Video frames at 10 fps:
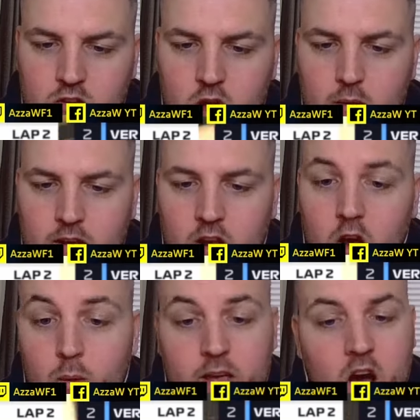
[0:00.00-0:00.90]
going
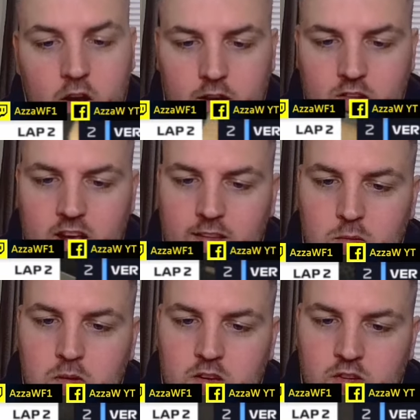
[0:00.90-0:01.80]
along. We are going to take this
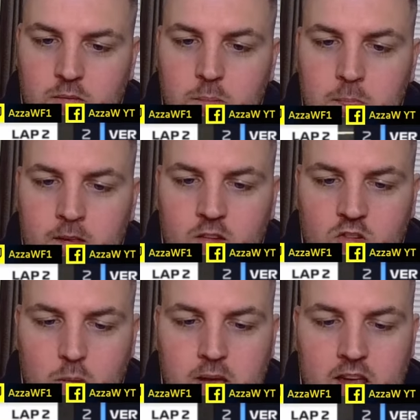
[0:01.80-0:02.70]
position.
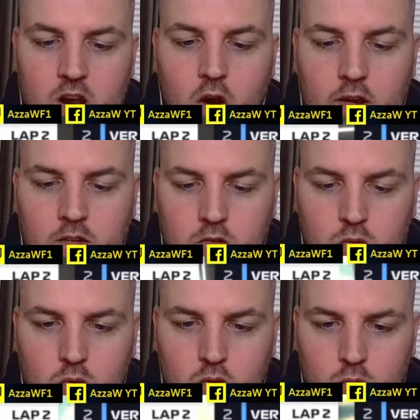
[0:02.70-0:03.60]
So P nine
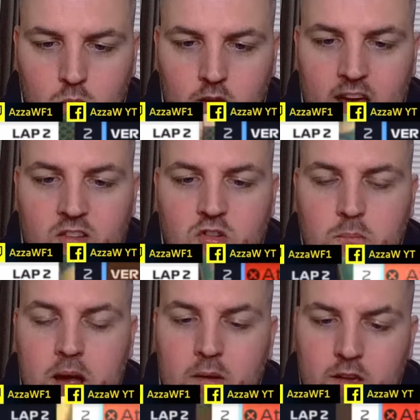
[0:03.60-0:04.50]
will gain some
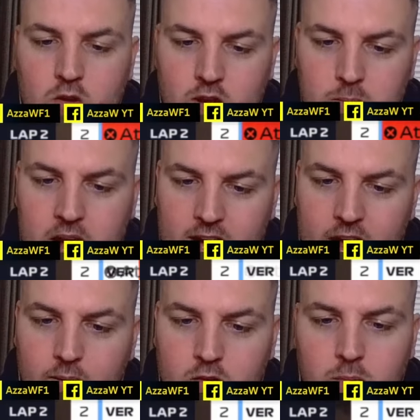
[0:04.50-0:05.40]
power unit back
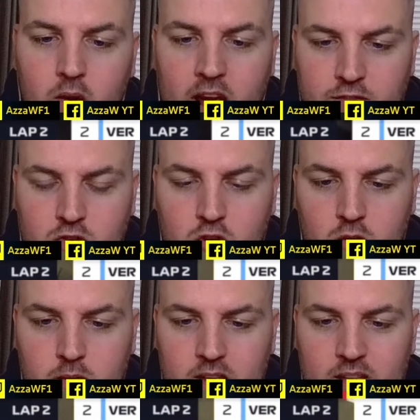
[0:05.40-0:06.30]
now. This might have to
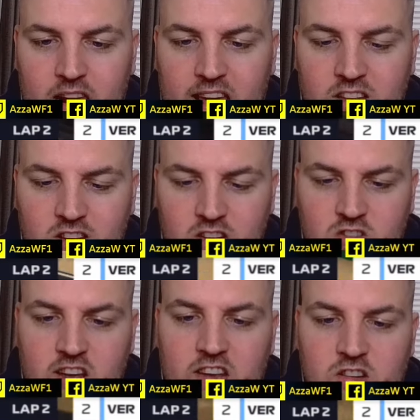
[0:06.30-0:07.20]
come in the later
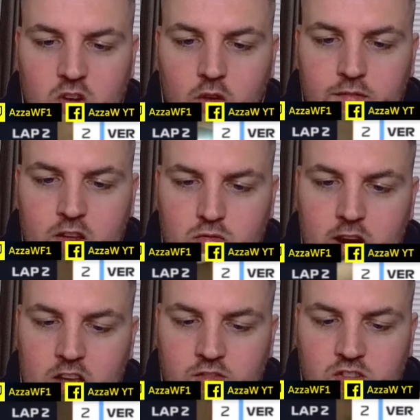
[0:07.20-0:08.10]
stages of this
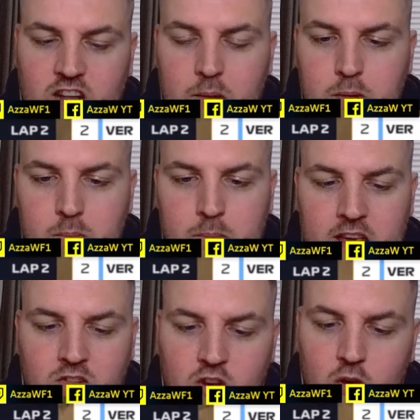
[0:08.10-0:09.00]
race. Verstappen
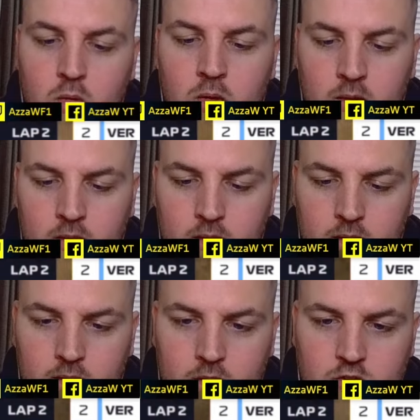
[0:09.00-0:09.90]
P two
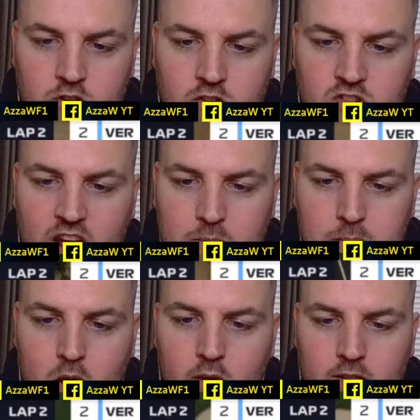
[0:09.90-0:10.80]
just sat
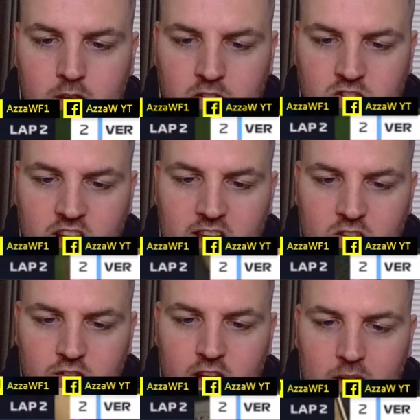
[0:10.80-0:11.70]
behind the
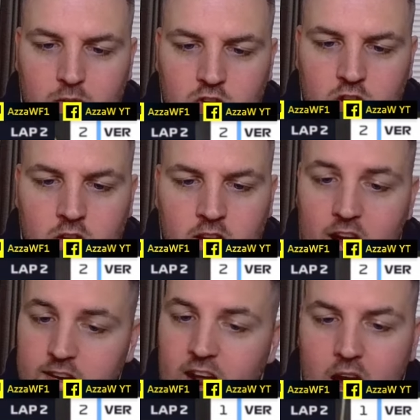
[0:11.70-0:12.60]
Mercedes of Hamilton.
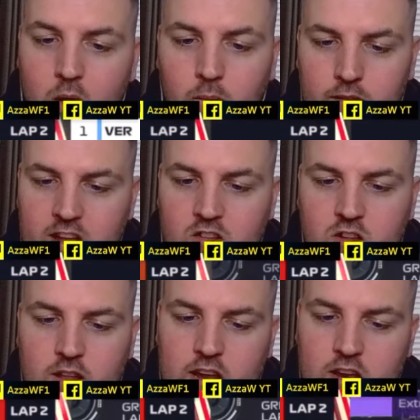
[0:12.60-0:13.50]
And now into
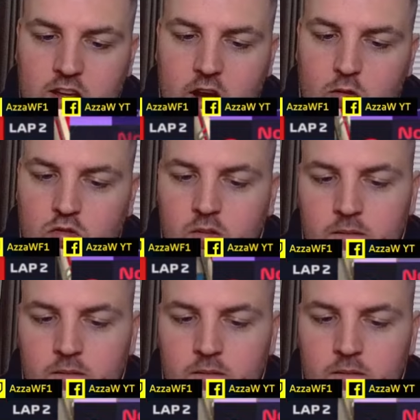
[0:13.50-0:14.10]
the lead he goes.